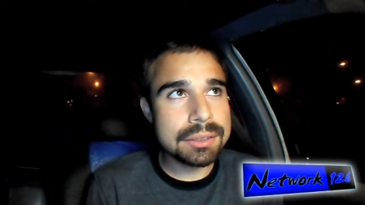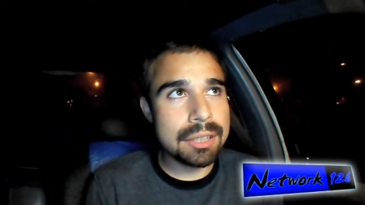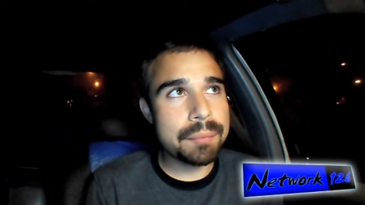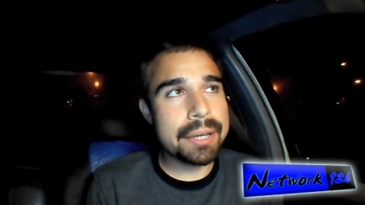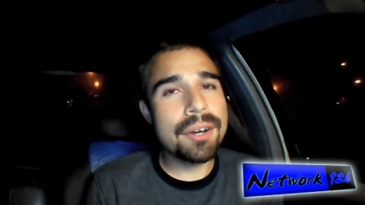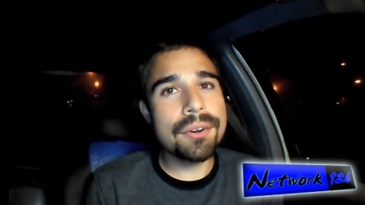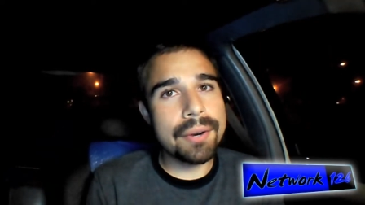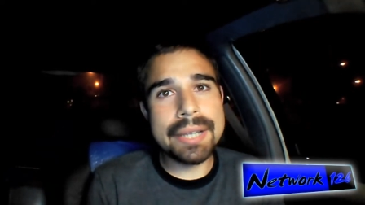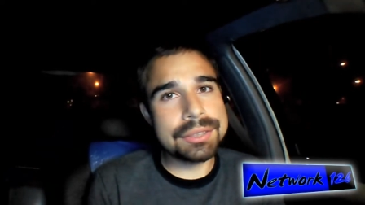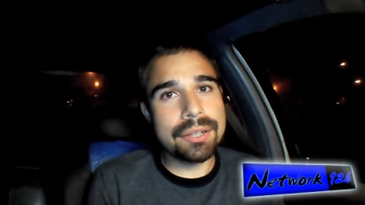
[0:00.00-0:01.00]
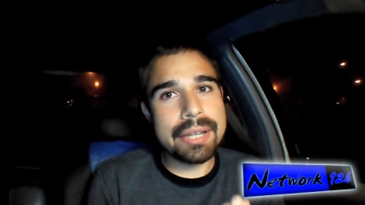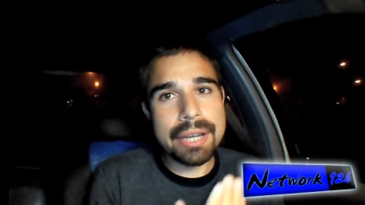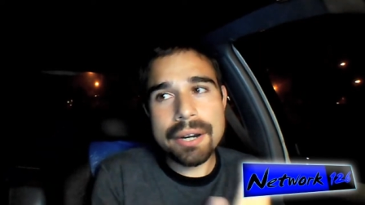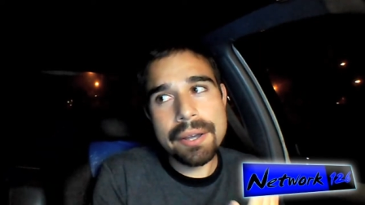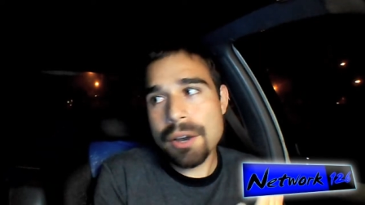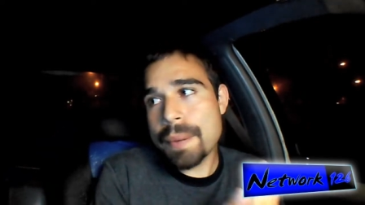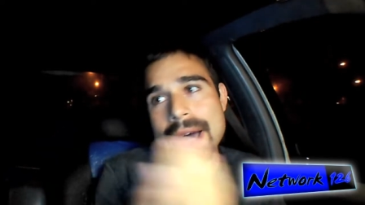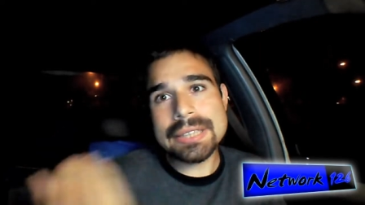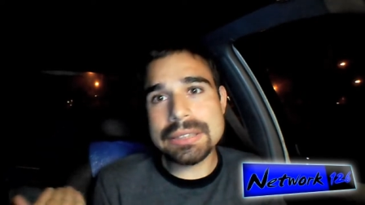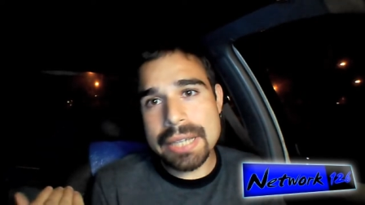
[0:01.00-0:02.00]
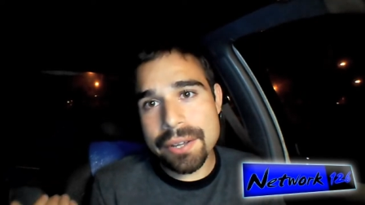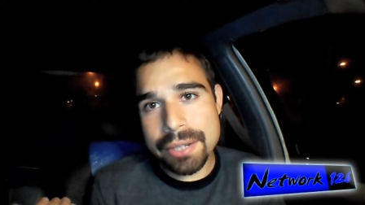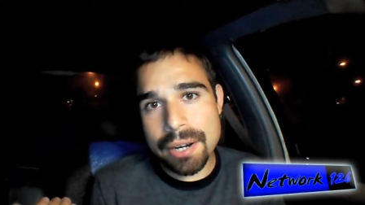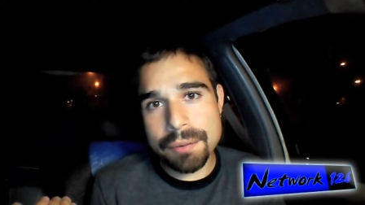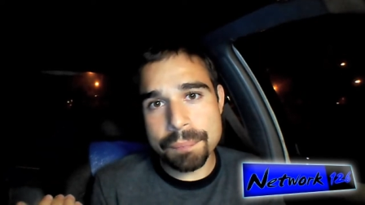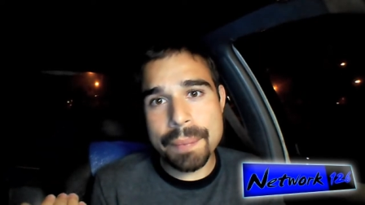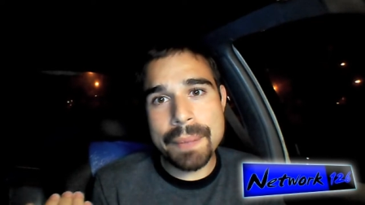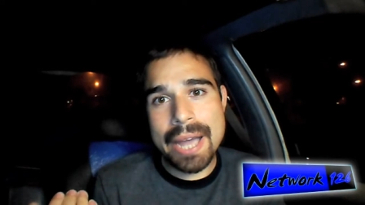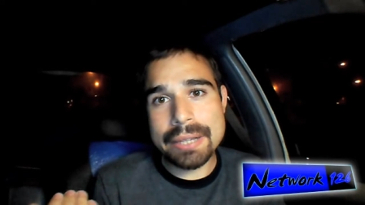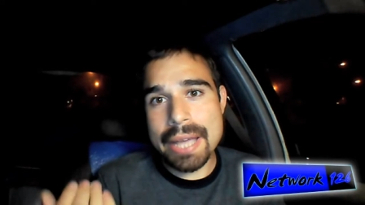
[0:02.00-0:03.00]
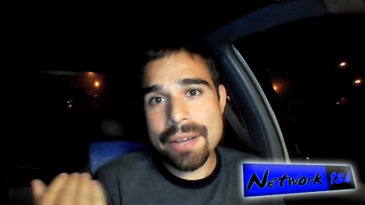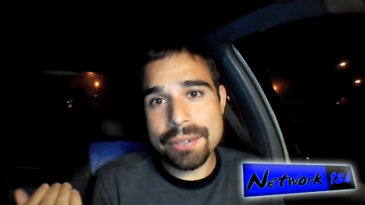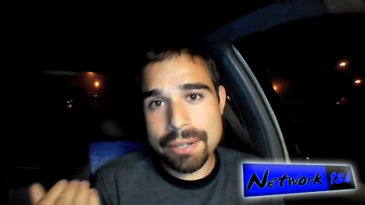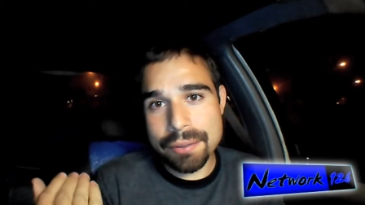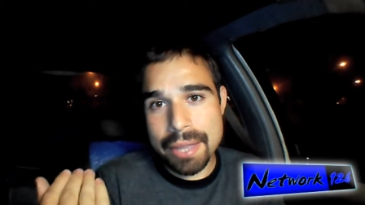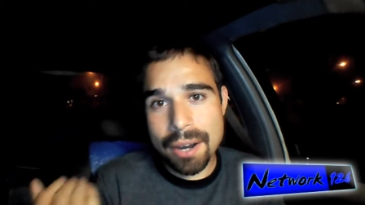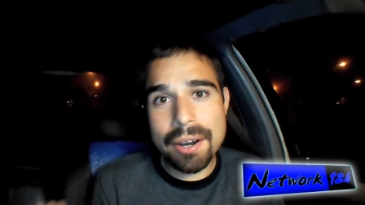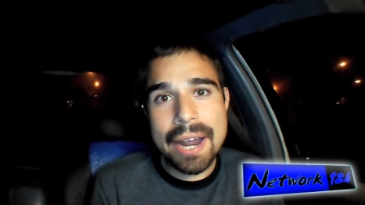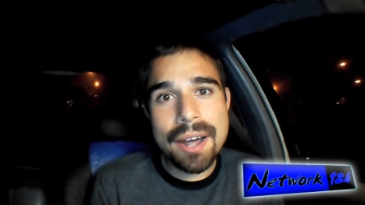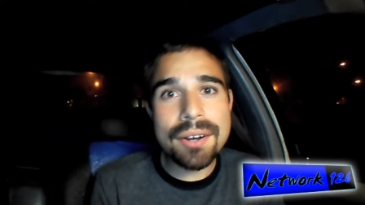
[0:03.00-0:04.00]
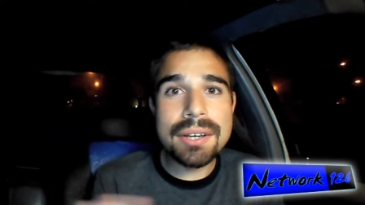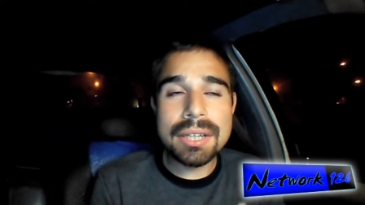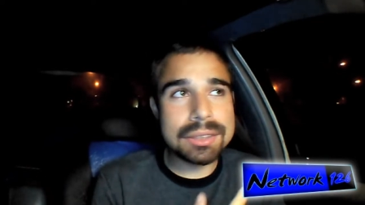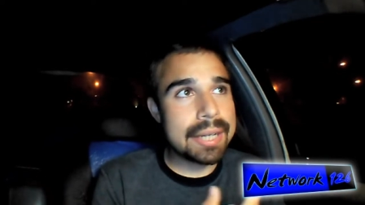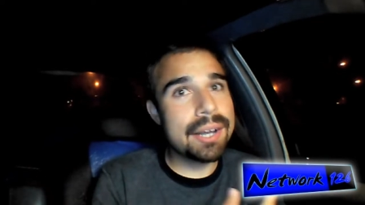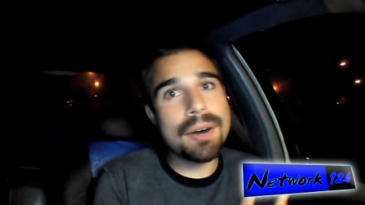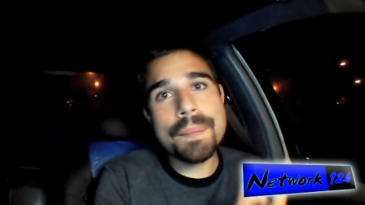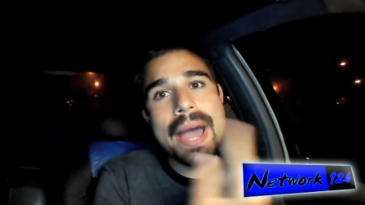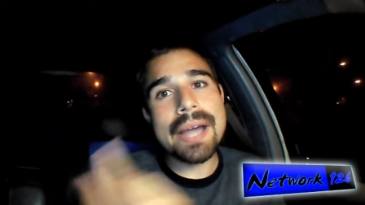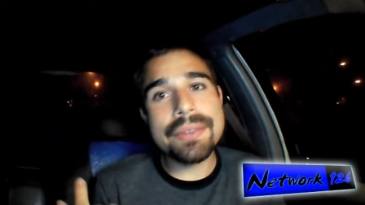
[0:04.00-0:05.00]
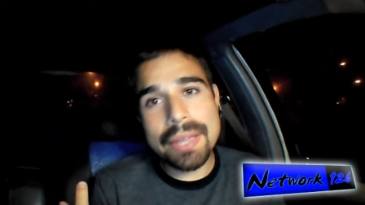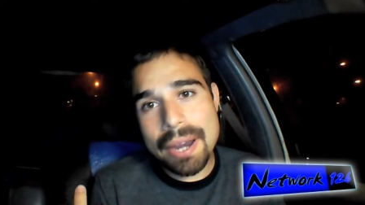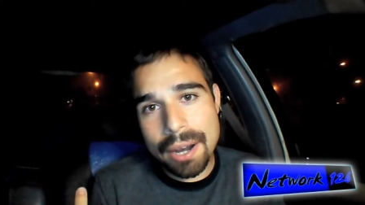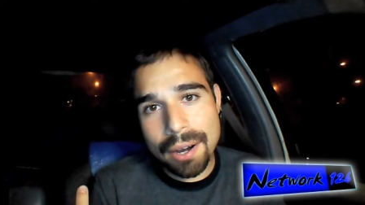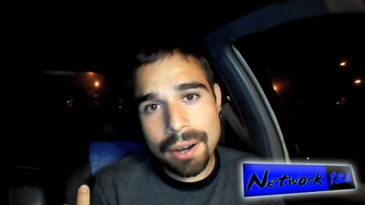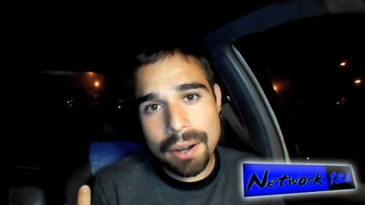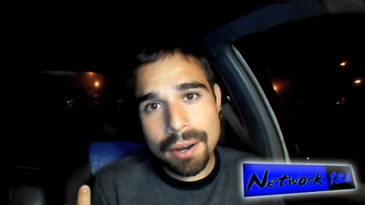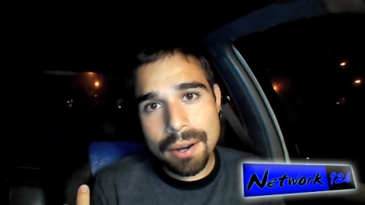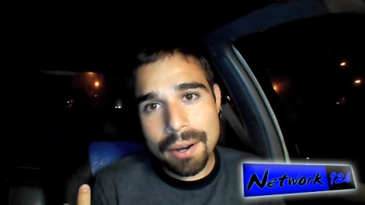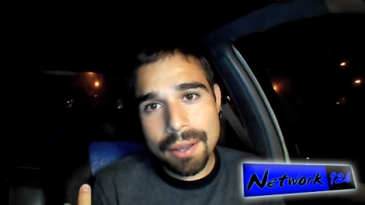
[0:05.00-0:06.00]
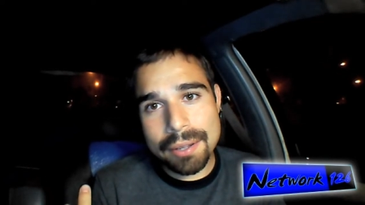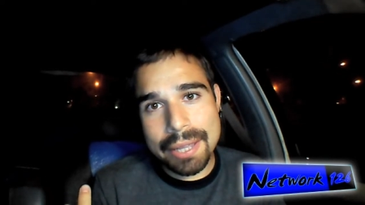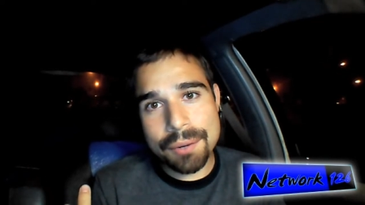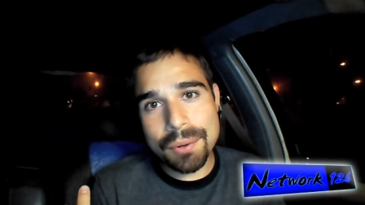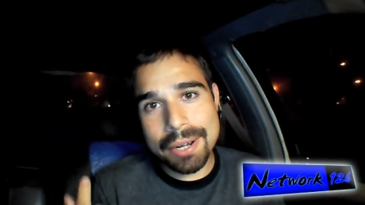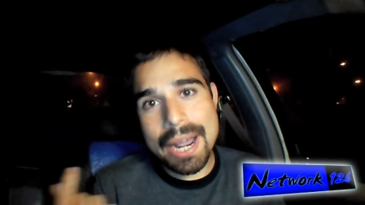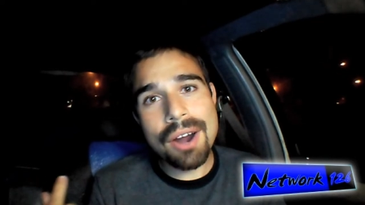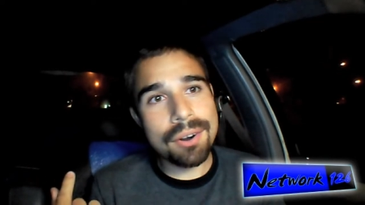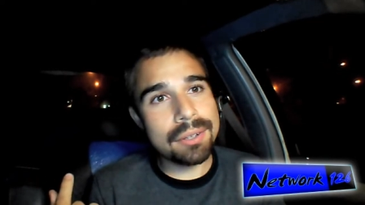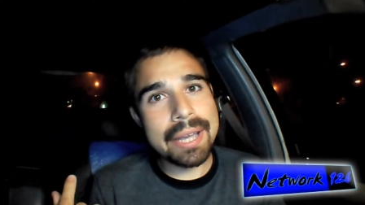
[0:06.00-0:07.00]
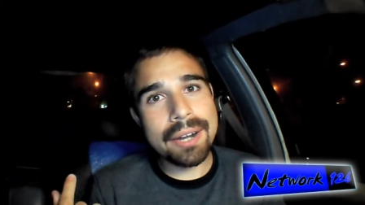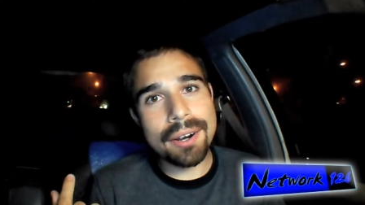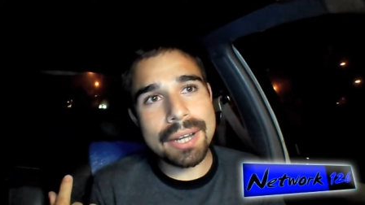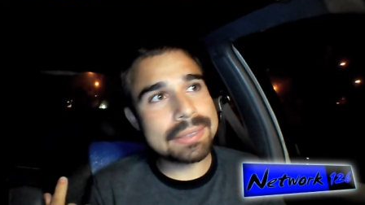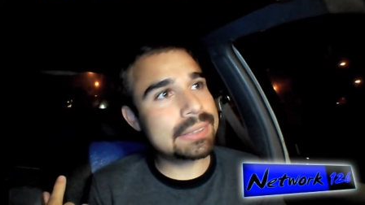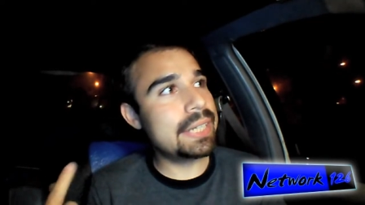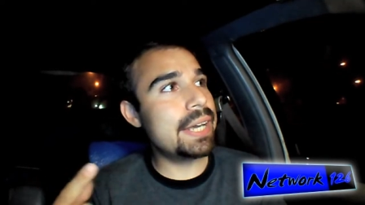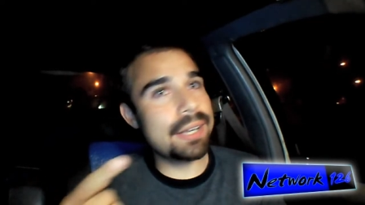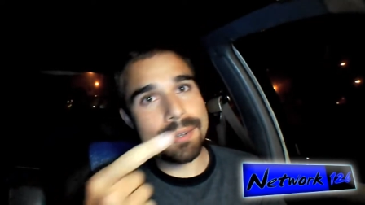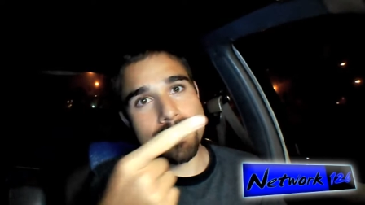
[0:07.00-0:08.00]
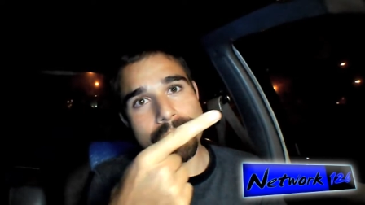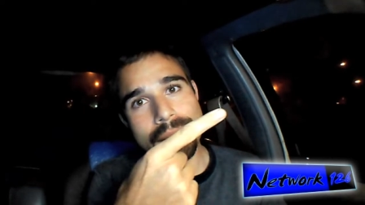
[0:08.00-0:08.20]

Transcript: So I'm like, oh great, so are they gonna go past down there back down there now? So I go back there, and then an hour later I see it